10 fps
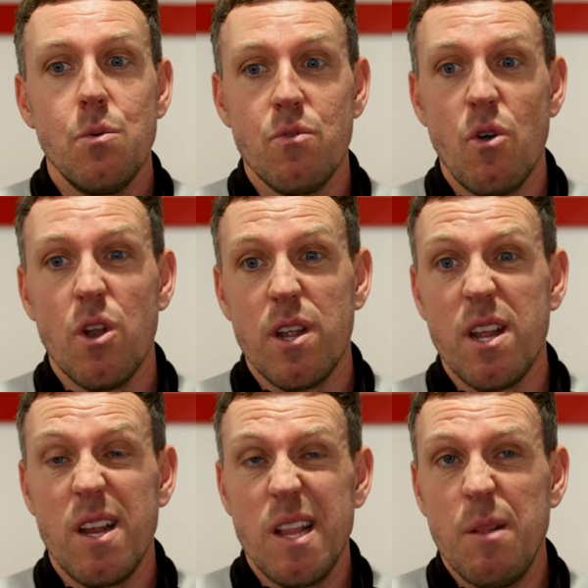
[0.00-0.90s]
We're all
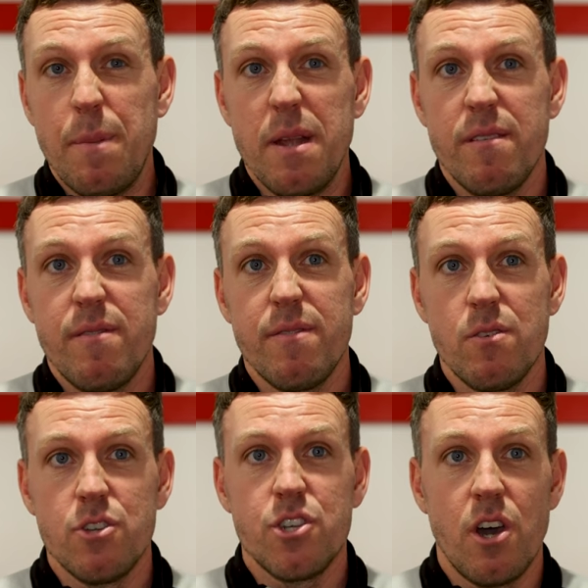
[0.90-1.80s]
in a little bit of
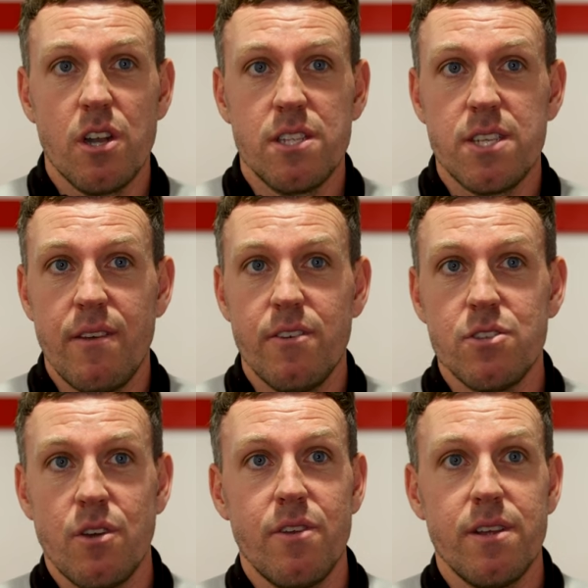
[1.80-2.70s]
uncharted
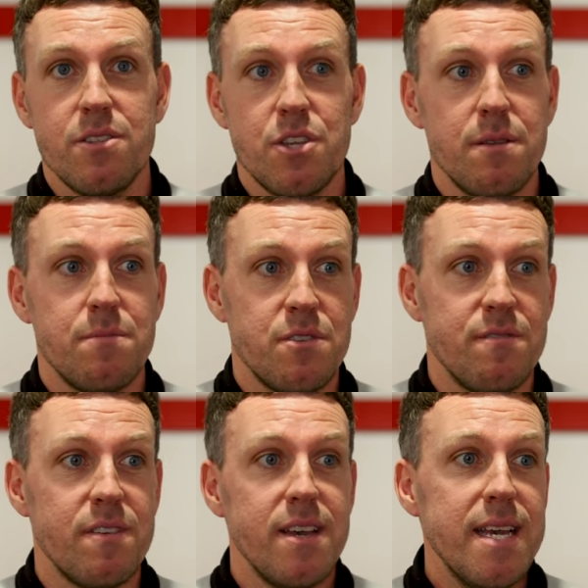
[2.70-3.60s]
territory in terms
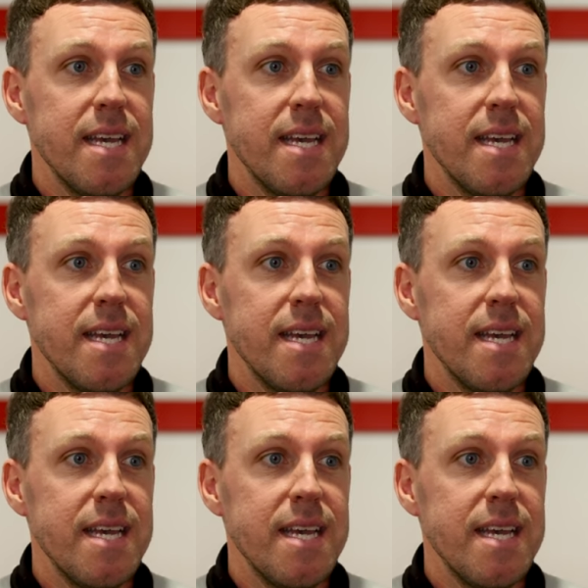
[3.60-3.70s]
of,